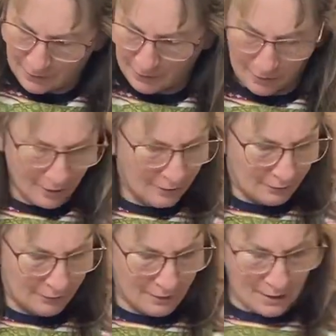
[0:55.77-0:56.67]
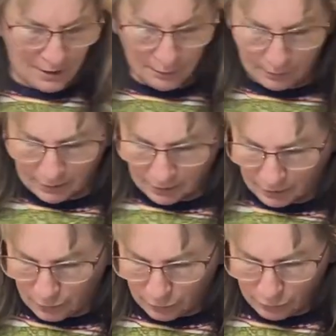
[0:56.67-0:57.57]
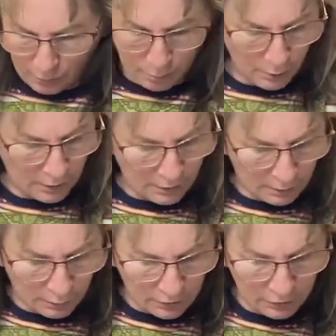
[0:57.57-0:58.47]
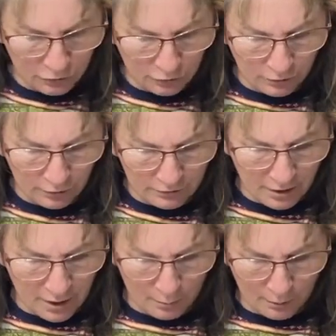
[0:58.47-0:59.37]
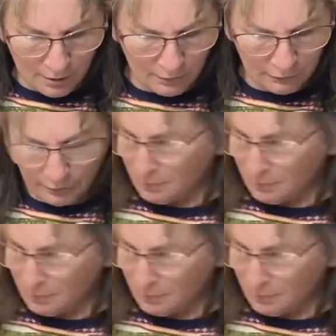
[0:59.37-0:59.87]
Alrighty, we're getting close to a boil. I'm going to turn our timer on for a